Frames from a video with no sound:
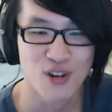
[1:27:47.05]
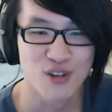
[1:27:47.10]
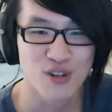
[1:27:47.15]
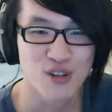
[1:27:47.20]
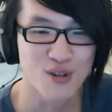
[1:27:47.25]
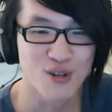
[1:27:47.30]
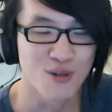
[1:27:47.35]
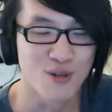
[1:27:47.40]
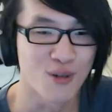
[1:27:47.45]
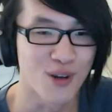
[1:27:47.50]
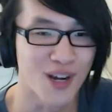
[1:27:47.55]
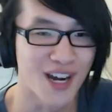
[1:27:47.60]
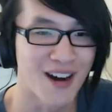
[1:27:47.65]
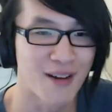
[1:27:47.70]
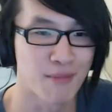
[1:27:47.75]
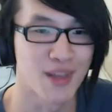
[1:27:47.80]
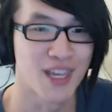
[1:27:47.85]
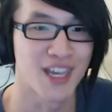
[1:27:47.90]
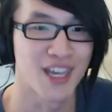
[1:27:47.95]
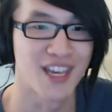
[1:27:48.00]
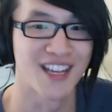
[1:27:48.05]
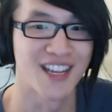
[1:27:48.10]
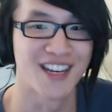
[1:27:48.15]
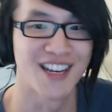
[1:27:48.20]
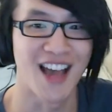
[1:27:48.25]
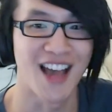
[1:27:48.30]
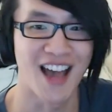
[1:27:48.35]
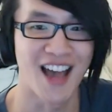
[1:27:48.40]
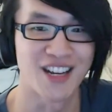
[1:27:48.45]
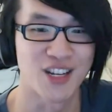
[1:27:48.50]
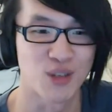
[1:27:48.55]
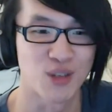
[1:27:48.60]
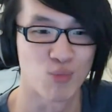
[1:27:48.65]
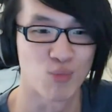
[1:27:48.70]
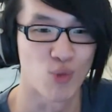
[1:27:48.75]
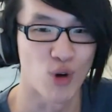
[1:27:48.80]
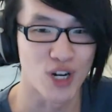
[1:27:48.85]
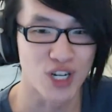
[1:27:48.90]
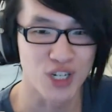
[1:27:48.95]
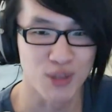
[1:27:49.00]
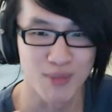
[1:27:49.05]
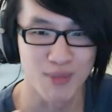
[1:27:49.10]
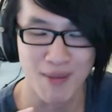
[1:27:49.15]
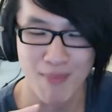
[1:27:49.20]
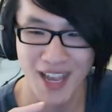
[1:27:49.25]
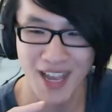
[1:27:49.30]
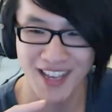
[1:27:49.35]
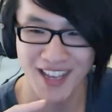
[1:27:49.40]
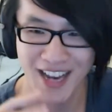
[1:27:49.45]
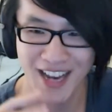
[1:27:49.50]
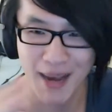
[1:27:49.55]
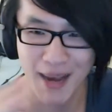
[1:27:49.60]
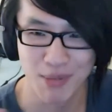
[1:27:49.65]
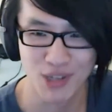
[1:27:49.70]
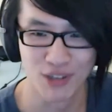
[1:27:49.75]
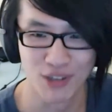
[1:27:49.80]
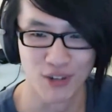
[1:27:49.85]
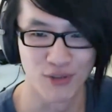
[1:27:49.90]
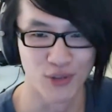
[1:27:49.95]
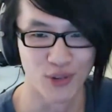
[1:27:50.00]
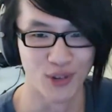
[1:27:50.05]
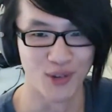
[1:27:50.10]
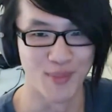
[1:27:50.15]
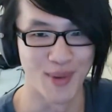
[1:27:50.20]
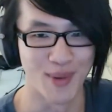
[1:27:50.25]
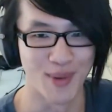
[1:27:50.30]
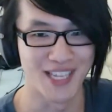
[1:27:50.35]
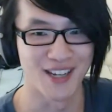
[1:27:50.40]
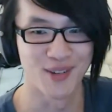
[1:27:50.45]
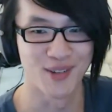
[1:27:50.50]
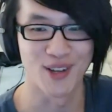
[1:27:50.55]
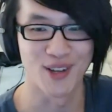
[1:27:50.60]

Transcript: to come in and just watch me make an absolute fool of myself.